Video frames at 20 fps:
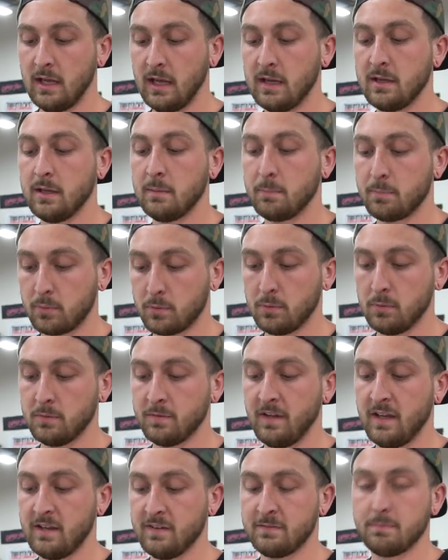and
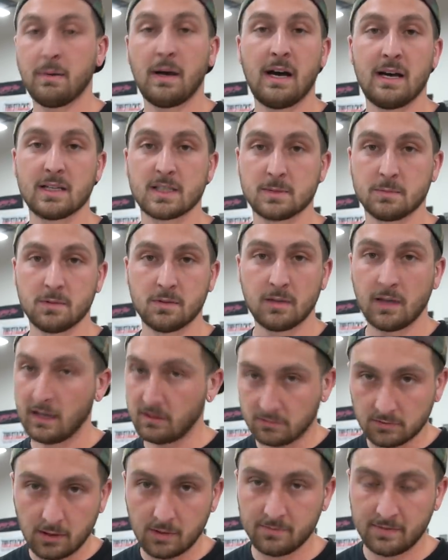improve if possible.
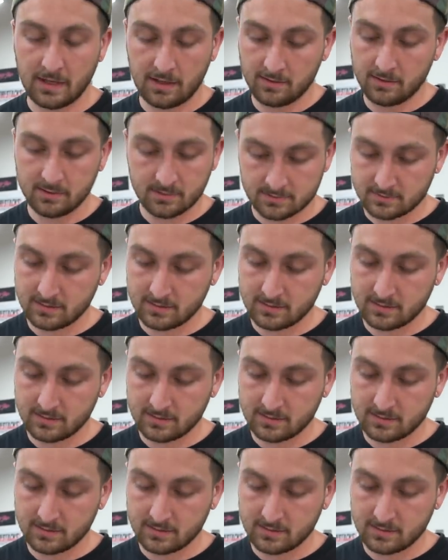Love that.